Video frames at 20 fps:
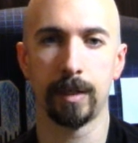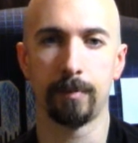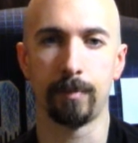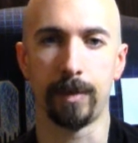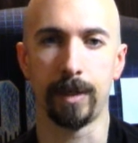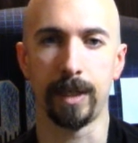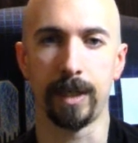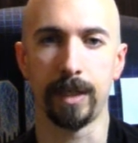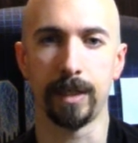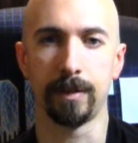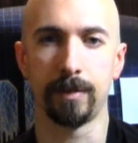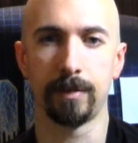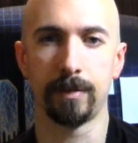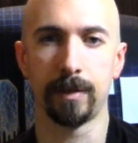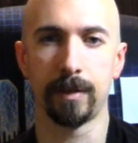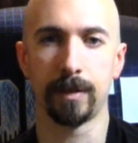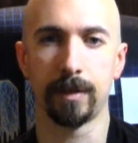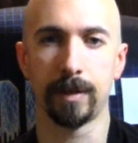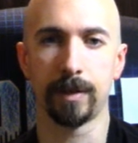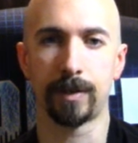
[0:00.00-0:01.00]
But
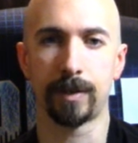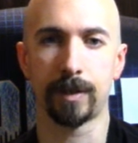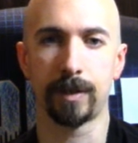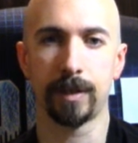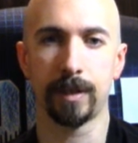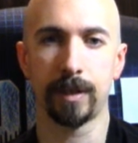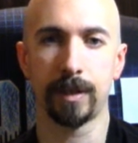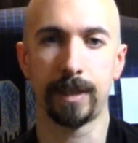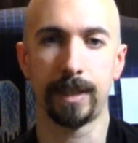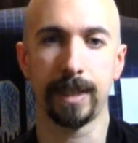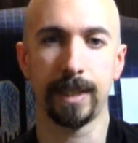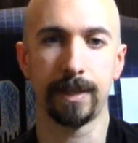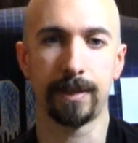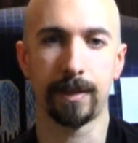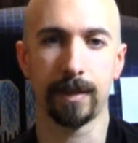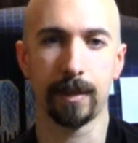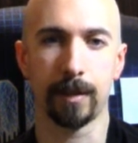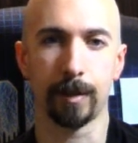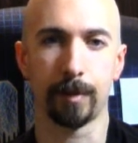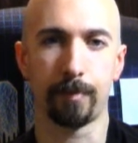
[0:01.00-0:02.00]
it's a good
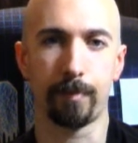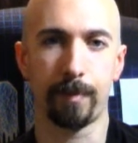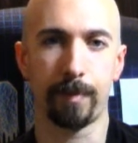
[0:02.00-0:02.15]
detailed,